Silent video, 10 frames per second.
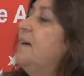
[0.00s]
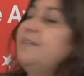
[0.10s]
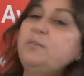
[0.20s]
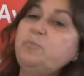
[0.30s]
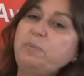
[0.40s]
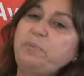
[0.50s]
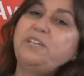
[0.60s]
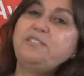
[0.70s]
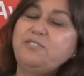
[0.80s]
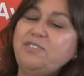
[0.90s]
I did my
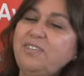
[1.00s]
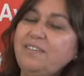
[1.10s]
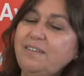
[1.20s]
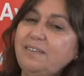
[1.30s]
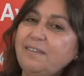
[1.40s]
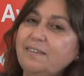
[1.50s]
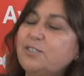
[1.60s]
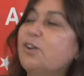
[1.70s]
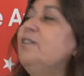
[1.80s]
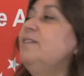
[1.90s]
PhD in
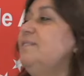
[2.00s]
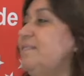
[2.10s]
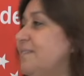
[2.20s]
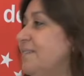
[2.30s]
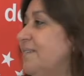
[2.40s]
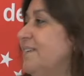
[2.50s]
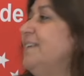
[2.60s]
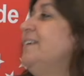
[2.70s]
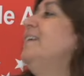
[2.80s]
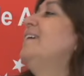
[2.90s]
Scotland.
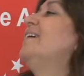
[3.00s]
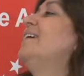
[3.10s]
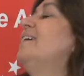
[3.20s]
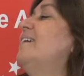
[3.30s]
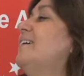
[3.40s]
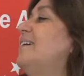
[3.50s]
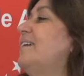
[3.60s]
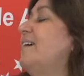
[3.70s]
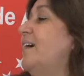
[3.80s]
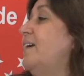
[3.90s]

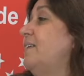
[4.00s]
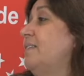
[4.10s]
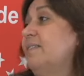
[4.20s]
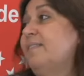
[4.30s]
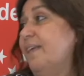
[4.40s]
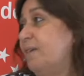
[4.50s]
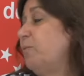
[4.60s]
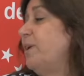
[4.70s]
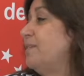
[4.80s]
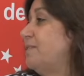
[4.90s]
I
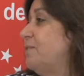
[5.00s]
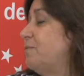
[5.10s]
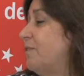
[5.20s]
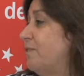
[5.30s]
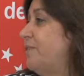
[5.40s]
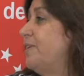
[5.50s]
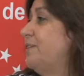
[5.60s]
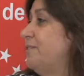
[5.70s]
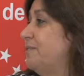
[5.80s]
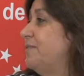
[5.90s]
then went to the Rockefeller
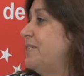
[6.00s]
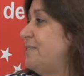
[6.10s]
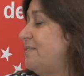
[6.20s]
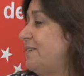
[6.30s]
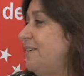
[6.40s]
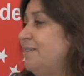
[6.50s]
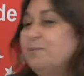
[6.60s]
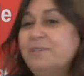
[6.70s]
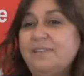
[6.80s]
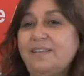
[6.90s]
University,
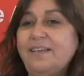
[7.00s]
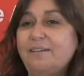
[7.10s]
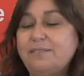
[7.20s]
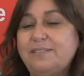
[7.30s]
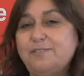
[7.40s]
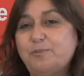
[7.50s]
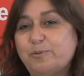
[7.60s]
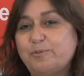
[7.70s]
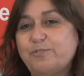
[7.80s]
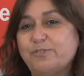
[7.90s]
and one day I returned to
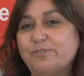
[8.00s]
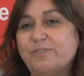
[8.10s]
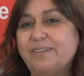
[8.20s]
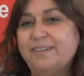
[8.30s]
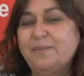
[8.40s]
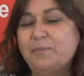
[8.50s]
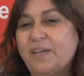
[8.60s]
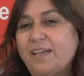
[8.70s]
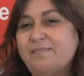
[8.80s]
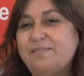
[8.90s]
Portugal.
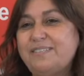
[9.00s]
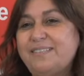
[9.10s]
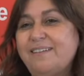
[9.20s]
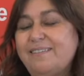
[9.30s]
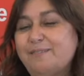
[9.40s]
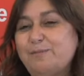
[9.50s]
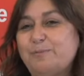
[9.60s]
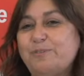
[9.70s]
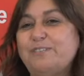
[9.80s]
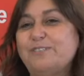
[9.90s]
I have a son that was
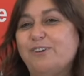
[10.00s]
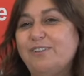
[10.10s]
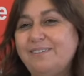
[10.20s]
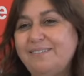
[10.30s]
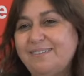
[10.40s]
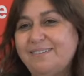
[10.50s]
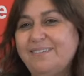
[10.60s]
born in Scotland.